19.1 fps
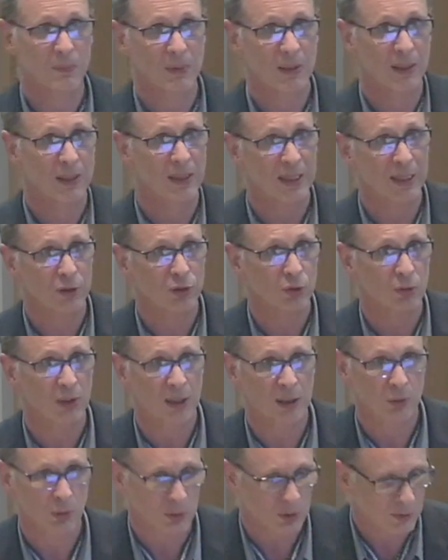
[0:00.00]
later
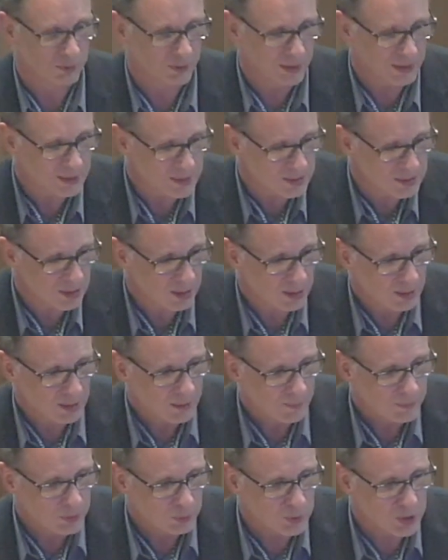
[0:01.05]
adult phase,
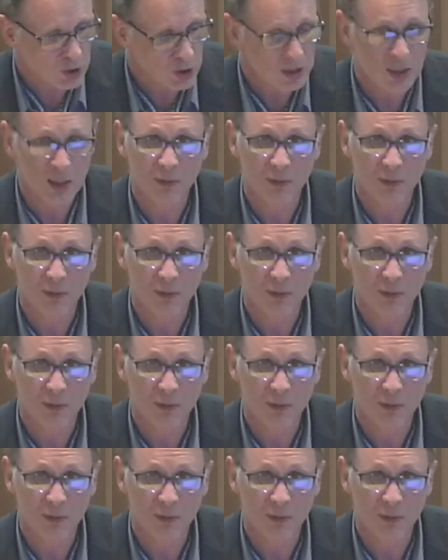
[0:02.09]
which is